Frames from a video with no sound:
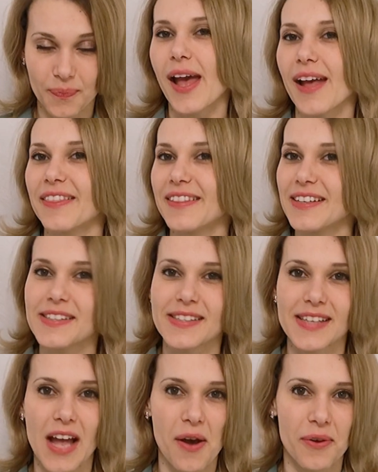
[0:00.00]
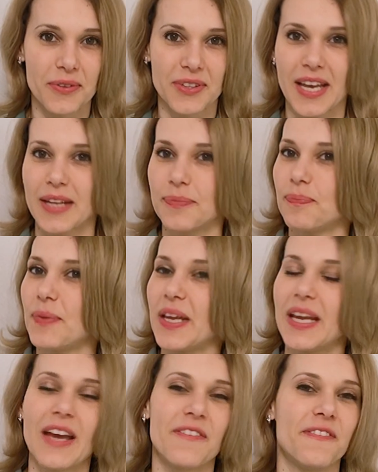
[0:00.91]
And this noun can
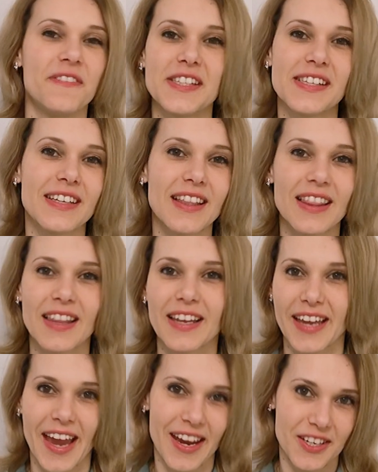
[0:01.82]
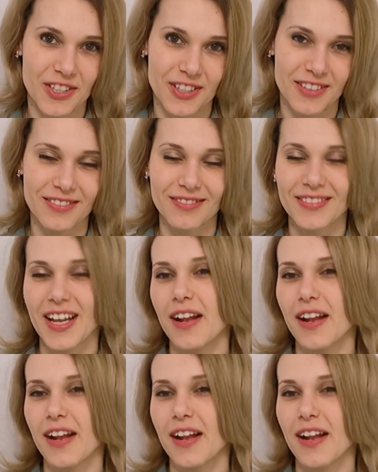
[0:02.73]
be a physical location,